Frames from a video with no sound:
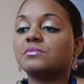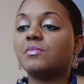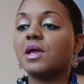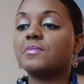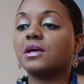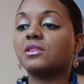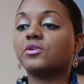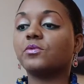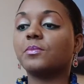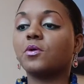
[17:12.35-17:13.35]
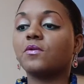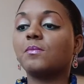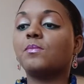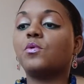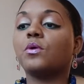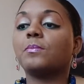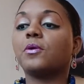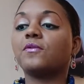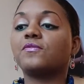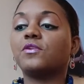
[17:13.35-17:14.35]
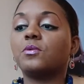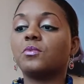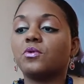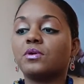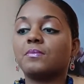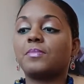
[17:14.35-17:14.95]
maybe a little more perfumery,